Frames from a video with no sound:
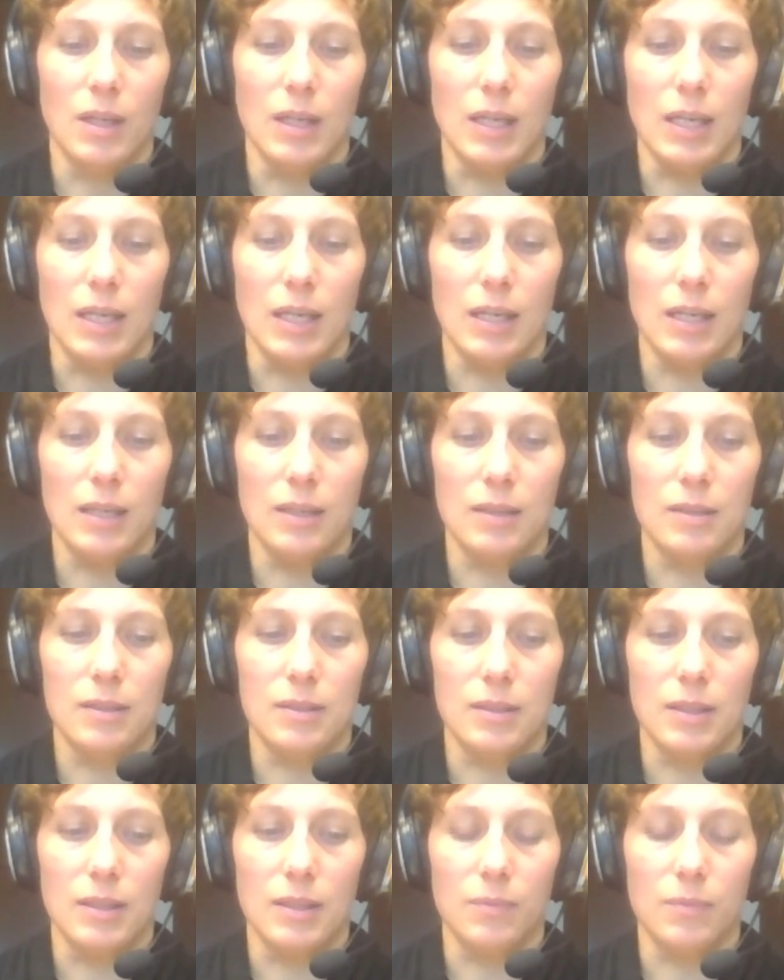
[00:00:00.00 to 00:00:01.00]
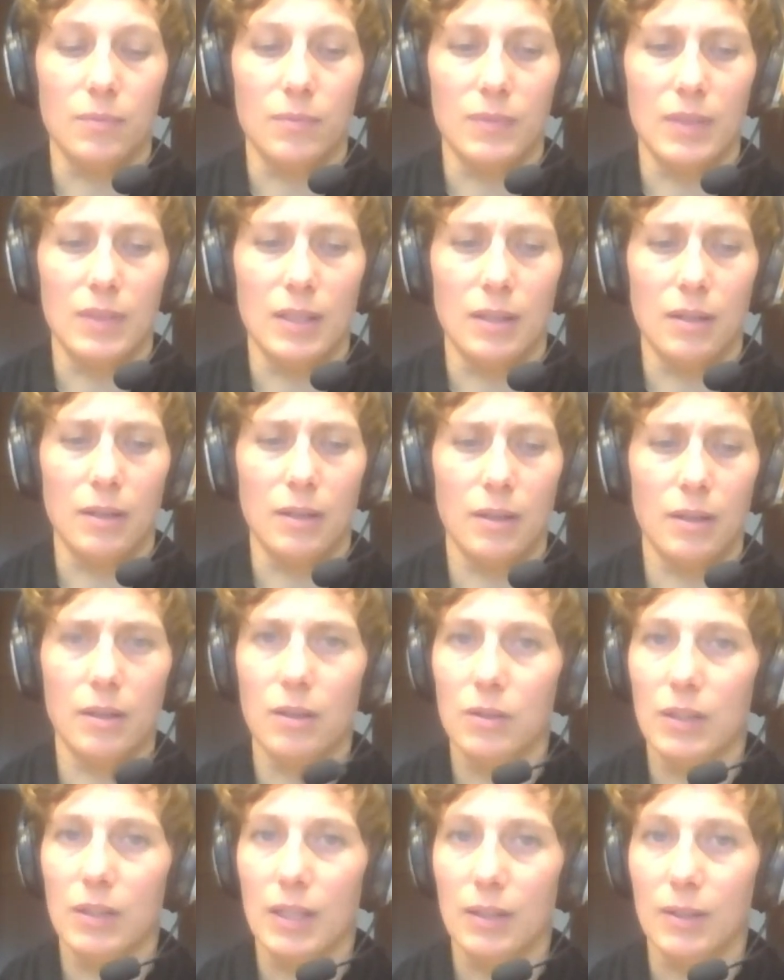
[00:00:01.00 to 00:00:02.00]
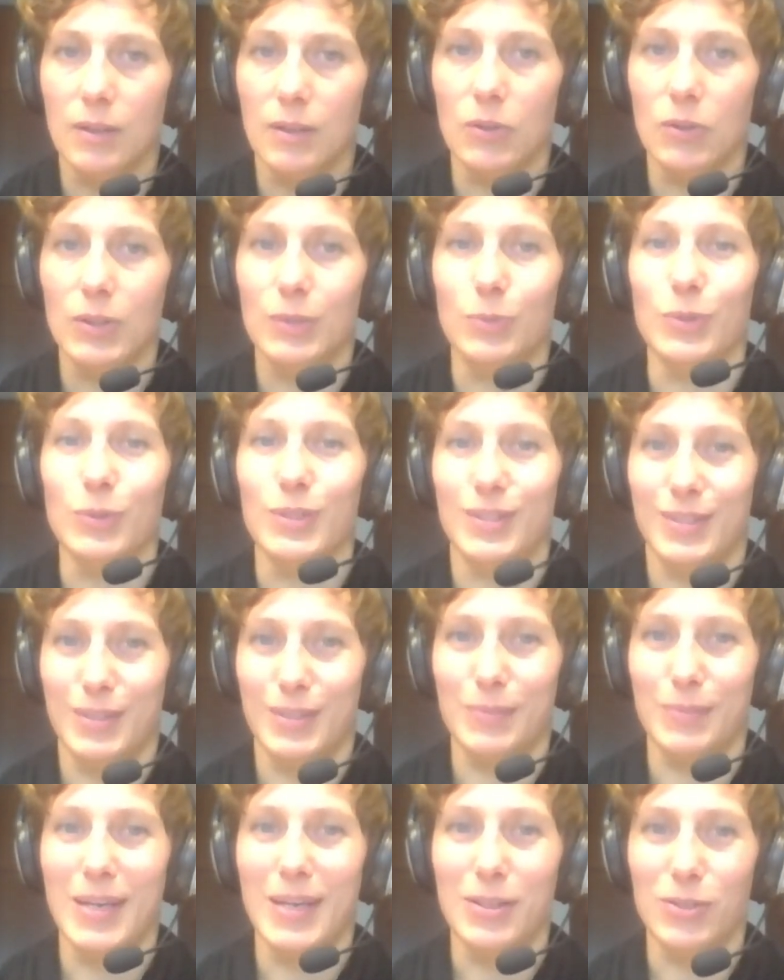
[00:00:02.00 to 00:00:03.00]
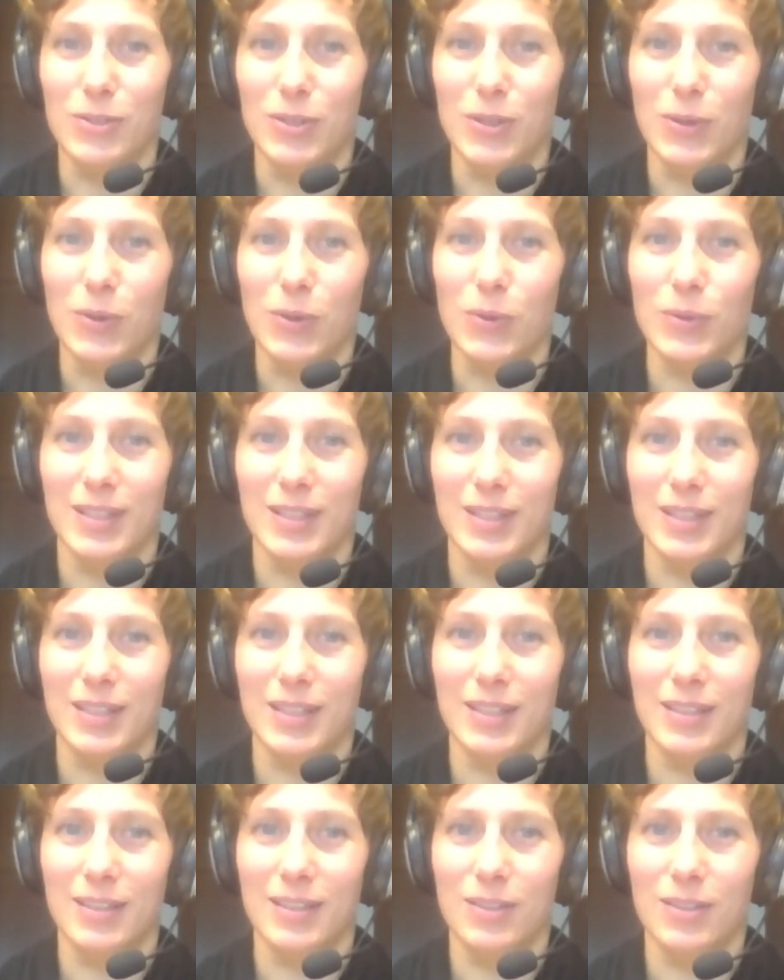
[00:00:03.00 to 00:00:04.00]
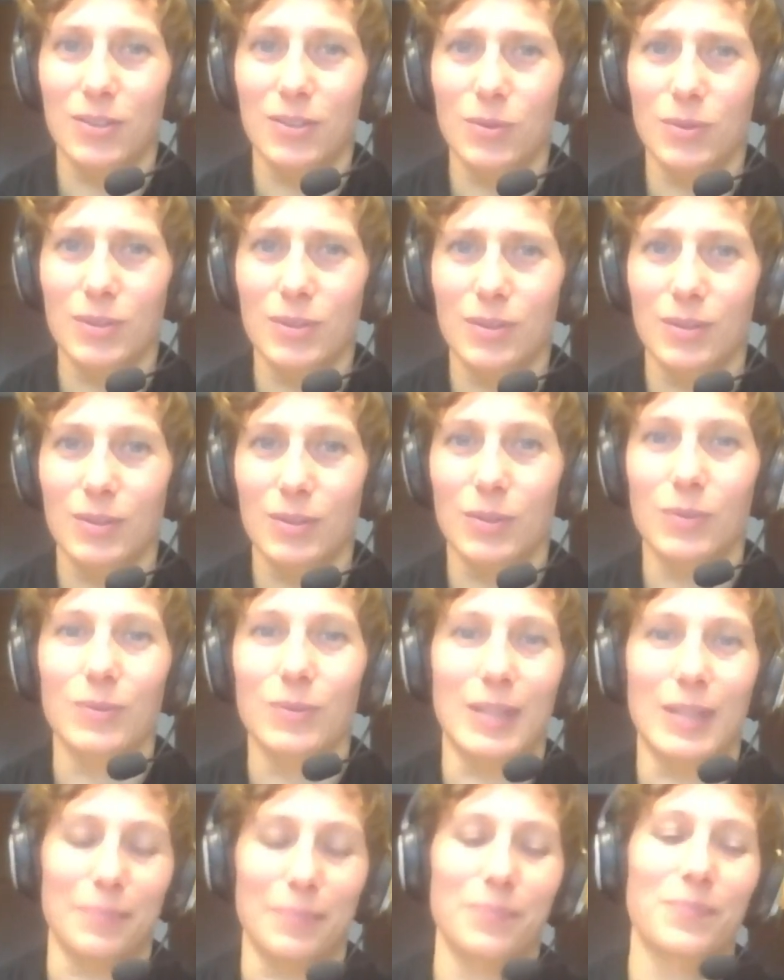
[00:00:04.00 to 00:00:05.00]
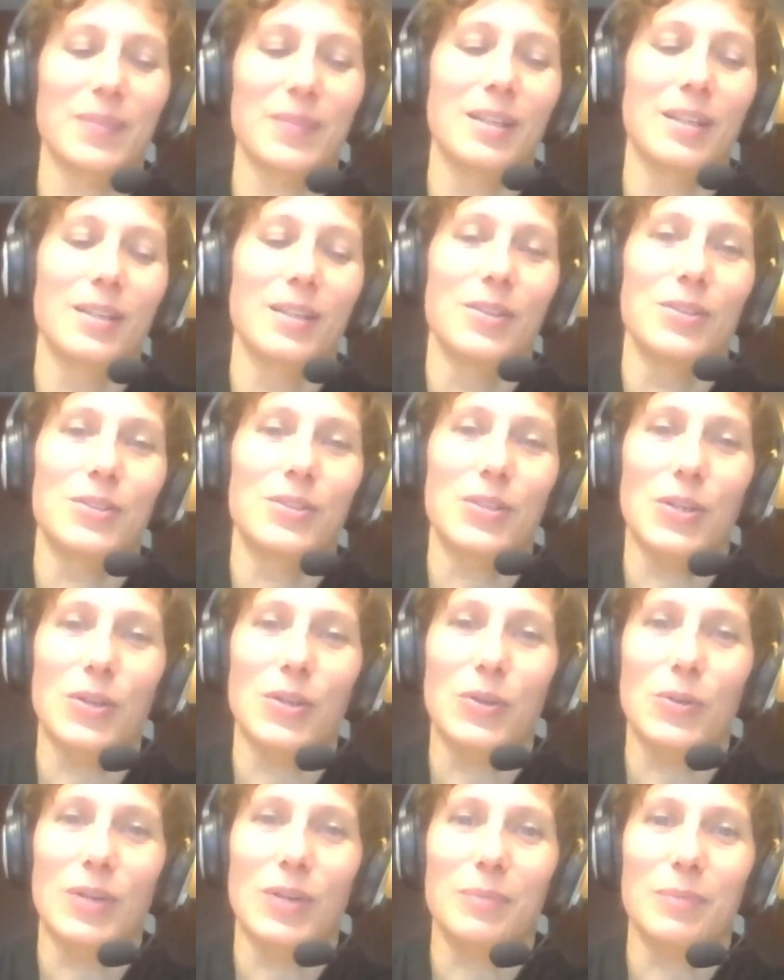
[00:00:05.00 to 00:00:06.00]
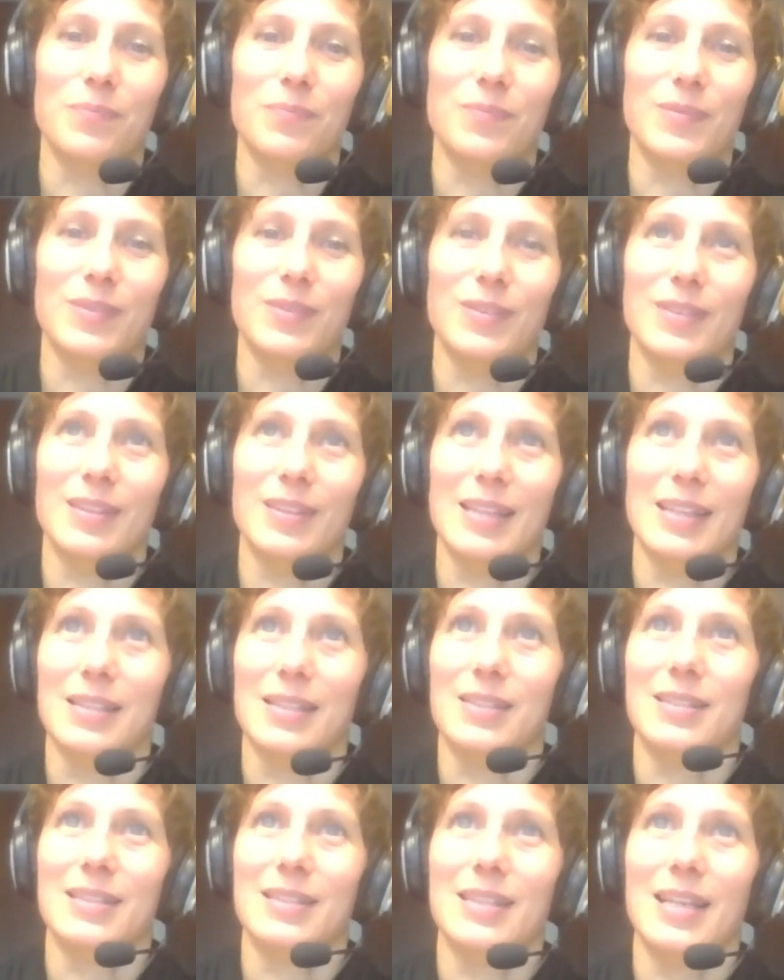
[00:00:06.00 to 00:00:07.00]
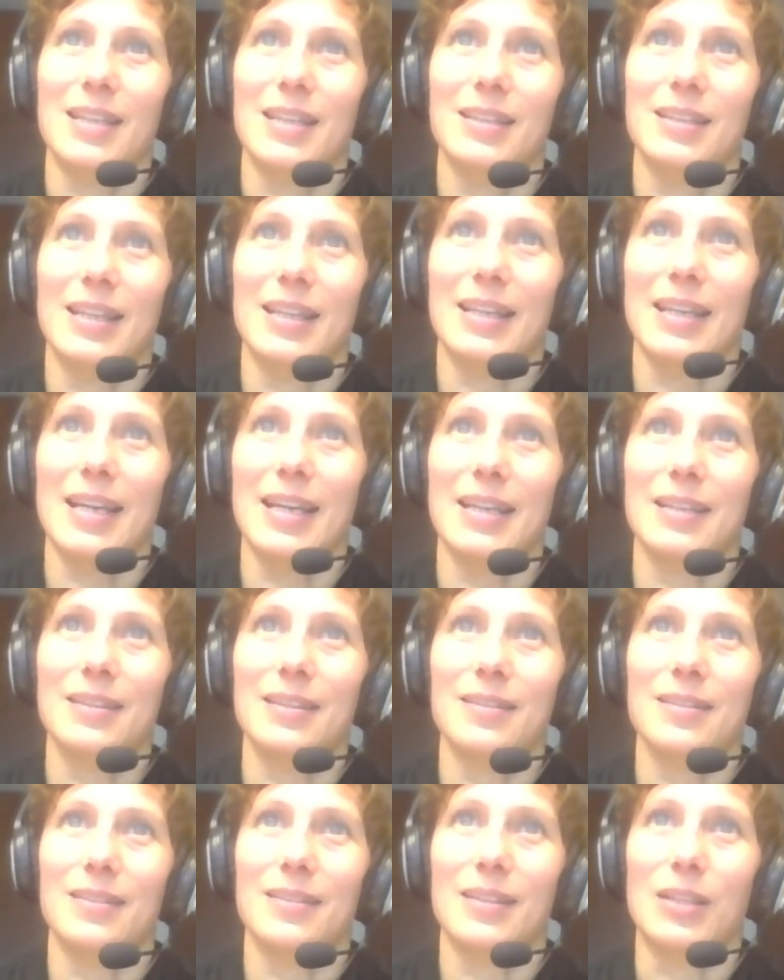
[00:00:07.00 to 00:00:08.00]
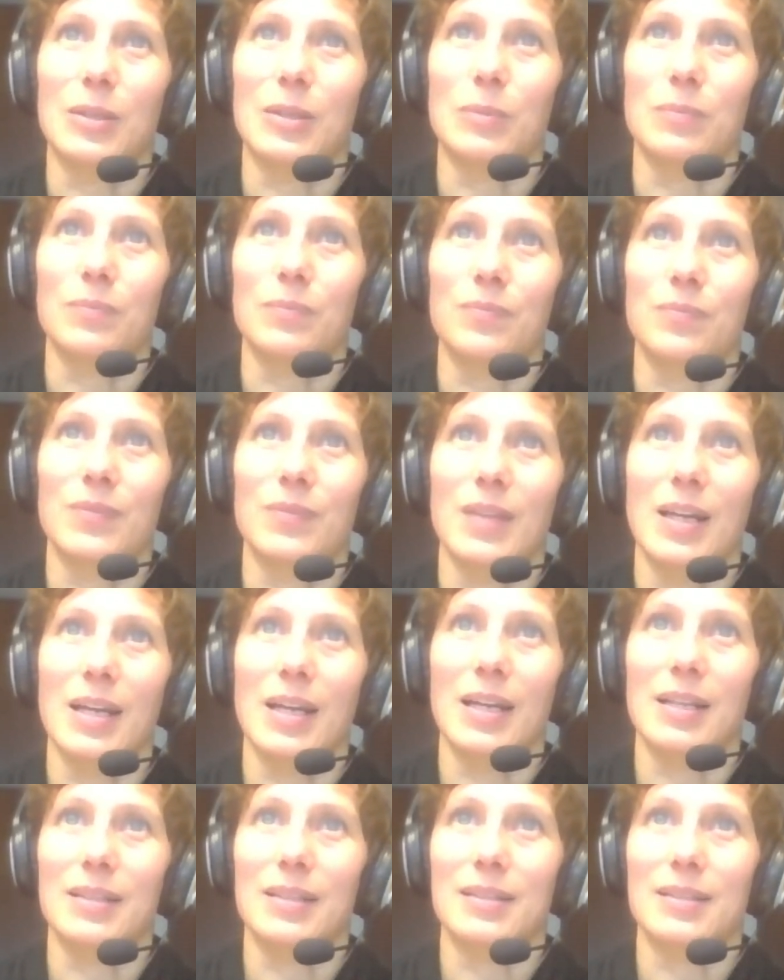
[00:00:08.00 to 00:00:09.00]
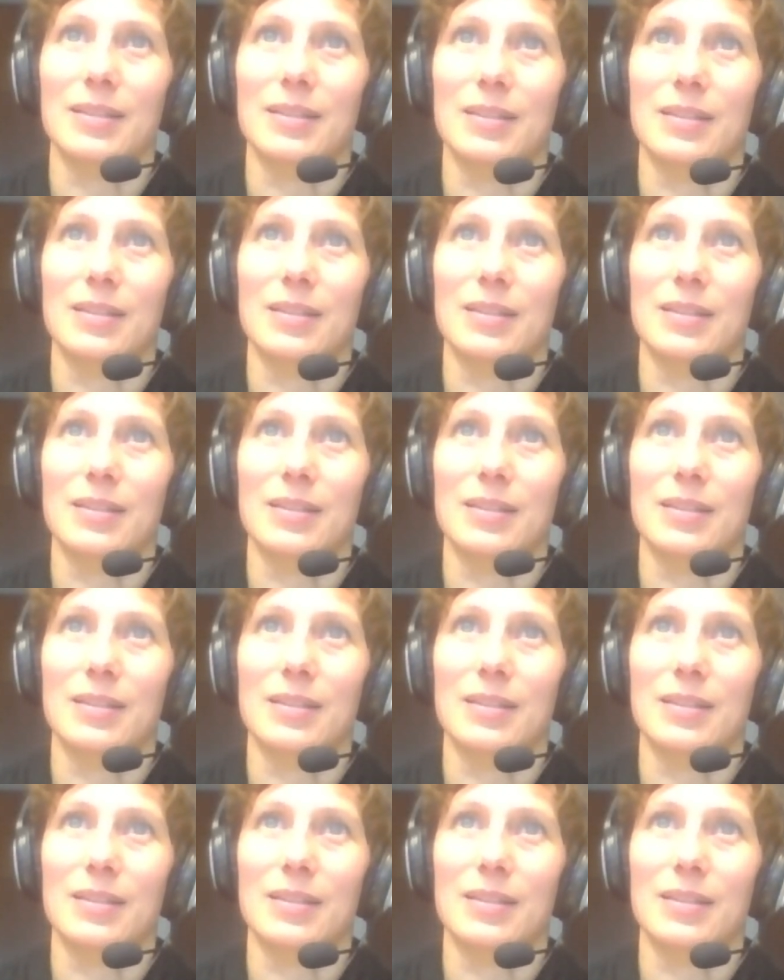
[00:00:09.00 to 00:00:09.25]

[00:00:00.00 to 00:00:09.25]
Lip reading: And then the third categories was some NGOs, I think, IGOs, yeah. So yes, then again, as